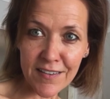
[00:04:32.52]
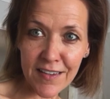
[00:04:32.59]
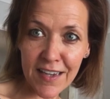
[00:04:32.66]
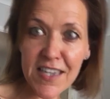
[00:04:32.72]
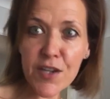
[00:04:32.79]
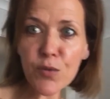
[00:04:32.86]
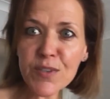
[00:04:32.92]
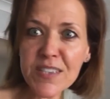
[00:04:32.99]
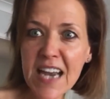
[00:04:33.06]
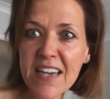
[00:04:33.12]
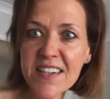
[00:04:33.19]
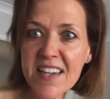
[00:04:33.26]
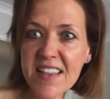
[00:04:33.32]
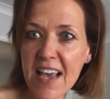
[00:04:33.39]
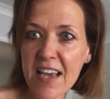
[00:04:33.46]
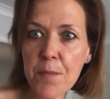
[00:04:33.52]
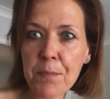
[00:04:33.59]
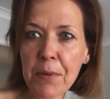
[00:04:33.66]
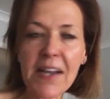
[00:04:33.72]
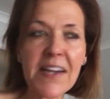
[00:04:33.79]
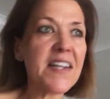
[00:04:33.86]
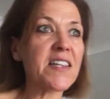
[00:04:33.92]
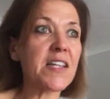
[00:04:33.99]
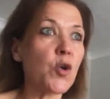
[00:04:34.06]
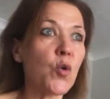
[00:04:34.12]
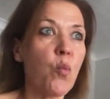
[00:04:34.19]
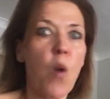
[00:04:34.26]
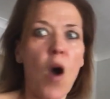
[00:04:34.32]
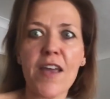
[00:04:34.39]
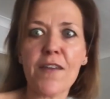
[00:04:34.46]
And yet you're standing there complaining that your
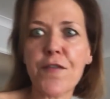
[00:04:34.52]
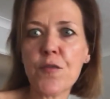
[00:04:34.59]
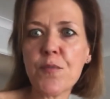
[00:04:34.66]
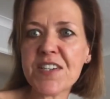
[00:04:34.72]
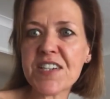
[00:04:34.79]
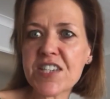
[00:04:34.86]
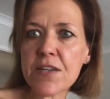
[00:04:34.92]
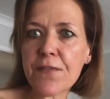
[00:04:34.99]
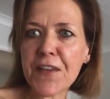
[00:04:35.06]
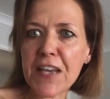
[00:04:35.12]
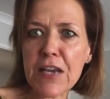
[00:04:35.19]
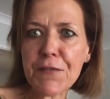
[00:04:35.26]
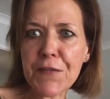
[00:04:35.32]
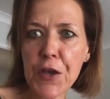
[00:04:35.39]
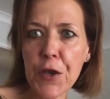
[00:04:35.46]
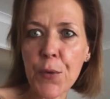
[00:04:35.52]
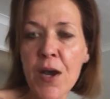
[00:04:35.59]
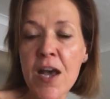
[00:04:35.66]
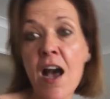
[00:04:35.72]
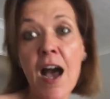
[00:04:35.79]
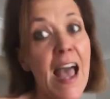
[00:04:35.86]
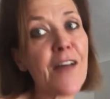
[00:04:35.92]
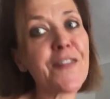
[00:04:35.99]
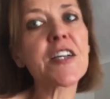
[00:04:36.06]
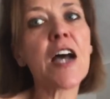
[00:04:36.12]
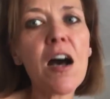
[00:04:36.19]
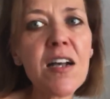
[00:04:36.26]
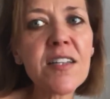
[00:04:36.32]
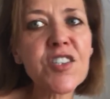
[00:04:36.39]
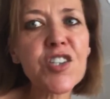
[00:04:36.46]
wife omitted to forgive you. I have to
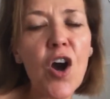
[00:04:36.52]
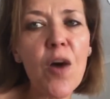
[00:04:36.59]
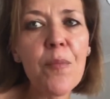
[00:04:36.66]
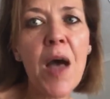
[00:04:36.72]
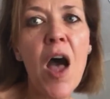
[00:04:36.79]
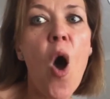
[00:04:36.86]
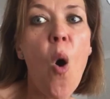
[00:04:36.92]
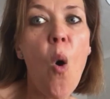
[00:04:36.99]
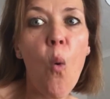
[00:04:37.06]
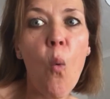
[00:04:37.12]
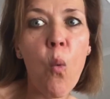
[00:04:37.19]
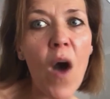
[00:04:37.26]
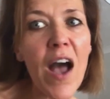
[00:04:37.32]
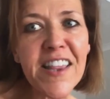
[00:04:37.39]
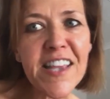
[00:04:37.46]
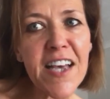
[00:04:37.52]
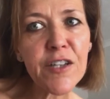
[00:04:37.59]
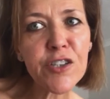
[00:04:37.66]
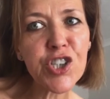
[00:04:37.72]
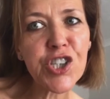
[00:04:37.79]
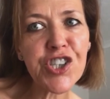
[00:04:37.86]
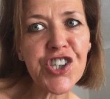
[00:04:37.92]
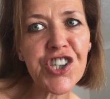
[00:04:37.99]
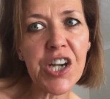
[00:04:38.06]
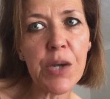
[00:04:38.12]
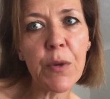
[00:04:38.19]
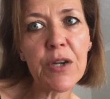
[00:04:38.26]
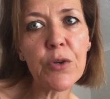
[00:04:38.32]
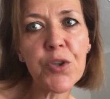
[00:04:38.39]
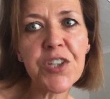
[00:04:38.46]
ask, Tom, why the hell should she
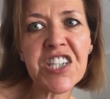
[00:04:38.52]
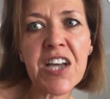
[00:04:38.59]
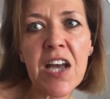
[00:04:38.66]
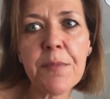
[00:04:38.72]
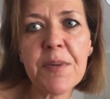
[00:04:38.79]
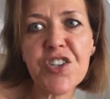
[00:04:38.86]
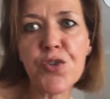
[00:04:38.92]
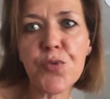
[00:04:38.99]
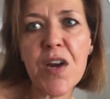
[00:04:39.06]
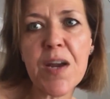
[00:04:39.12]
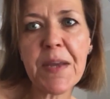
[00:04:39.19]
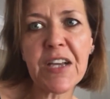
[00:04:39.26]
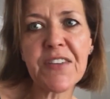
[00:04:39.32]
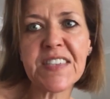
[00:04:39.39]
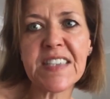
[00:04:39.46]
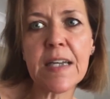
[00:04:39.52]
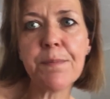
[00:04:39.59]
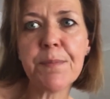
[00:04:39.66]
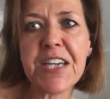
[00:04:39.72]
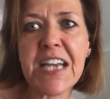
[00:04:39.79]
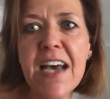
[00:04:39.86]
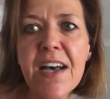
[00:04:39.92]
when all the time you're dreaming of somebody